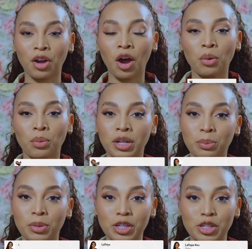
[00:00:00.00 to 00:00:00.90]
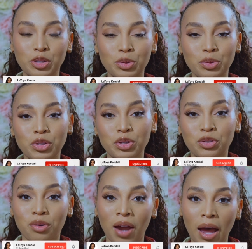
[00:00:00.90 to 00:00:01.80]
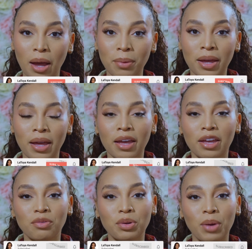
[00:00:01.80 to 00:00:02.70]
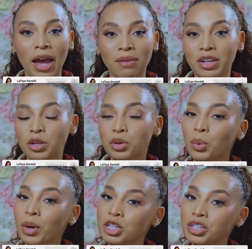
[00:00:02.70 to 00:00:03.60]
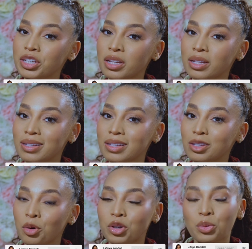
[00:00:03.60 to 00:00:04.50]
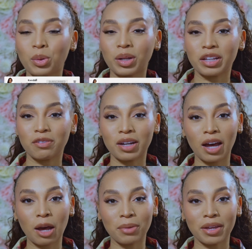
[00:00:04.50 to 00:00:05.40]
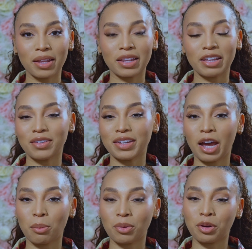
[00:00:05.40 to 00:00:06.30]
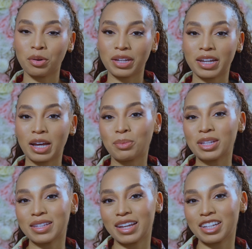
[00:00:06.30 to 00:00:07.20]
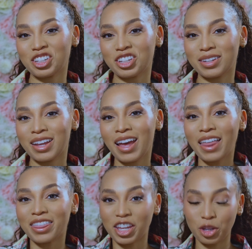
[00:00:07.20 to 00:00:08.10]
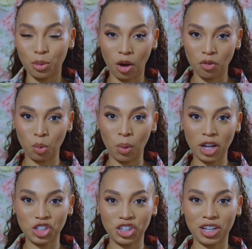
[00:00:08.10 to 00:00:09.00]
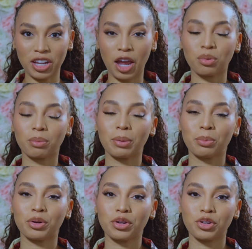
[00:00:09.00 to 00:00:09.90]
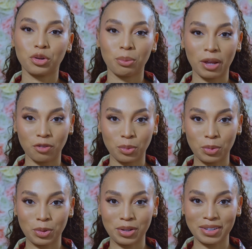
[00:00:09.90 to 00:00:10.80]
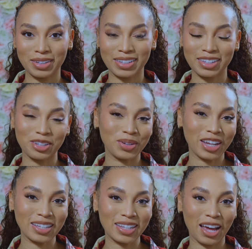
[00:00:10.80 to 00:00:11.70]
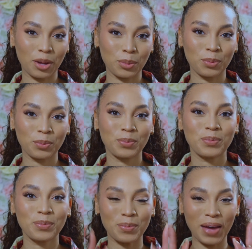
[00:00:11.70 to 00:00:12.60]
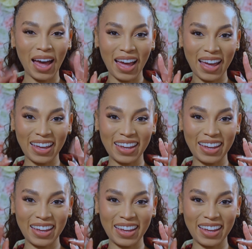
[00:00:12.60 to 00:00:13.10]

already, please do subscribe. If you have any questions or you want to leave a comment, leave it down below in the comment section. Thank you all for watching, and remember, you're made for more. See you next time. Bye.